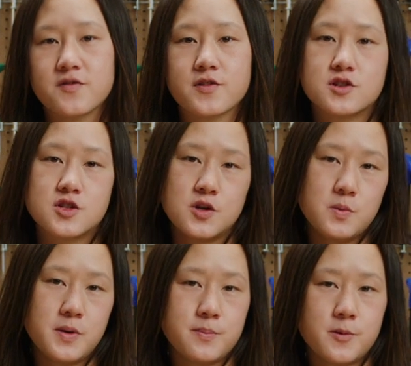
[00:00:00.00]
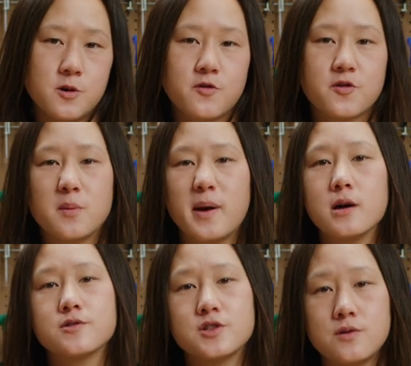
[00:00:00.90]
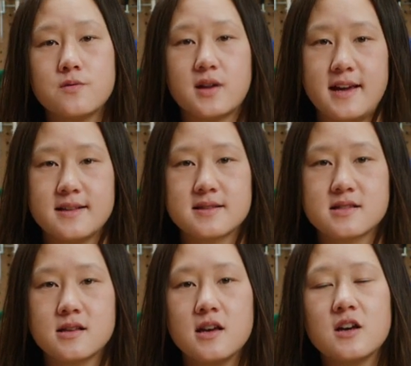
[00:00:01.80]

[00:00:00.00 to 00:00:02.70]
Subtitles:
for 2 people for about 2 nights.